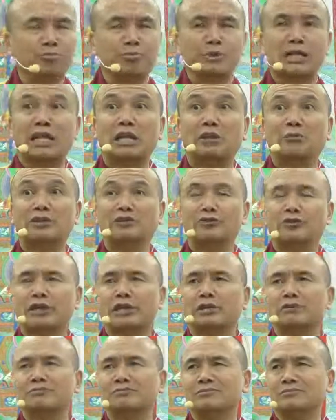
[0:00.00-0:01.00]
Then number
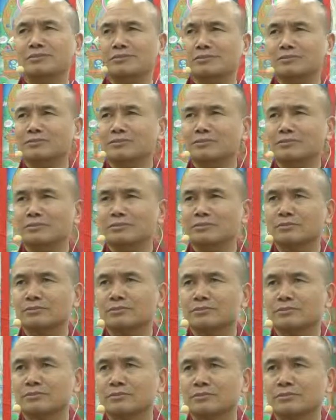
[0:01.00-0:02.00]
3.
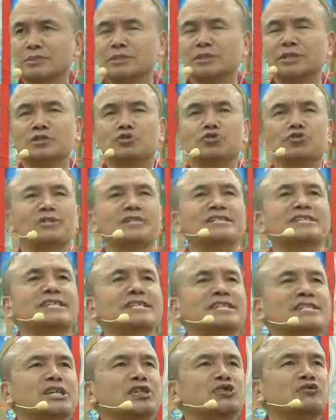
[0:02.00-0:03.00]
Truth of
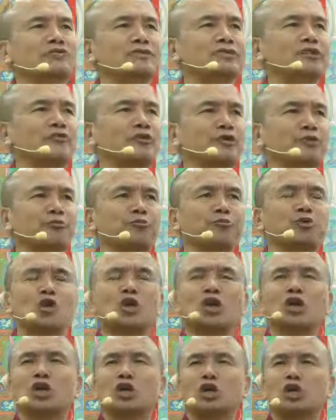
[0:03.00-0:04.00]
cessation of suffering.
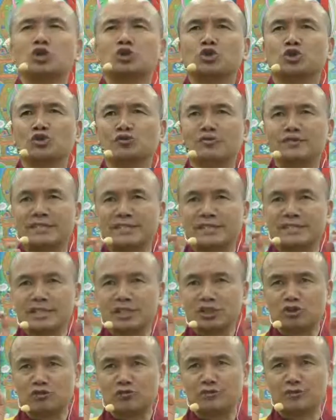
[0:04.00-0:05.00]
Truth of
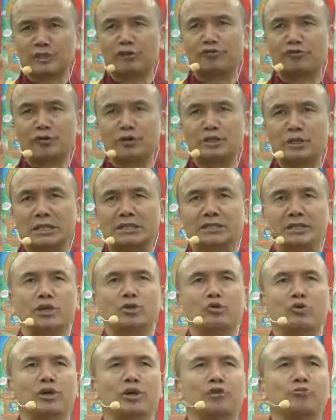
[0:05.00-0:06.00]
cessation of suffering, the
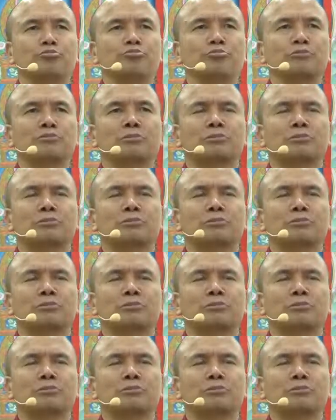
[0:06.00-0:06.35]
third one.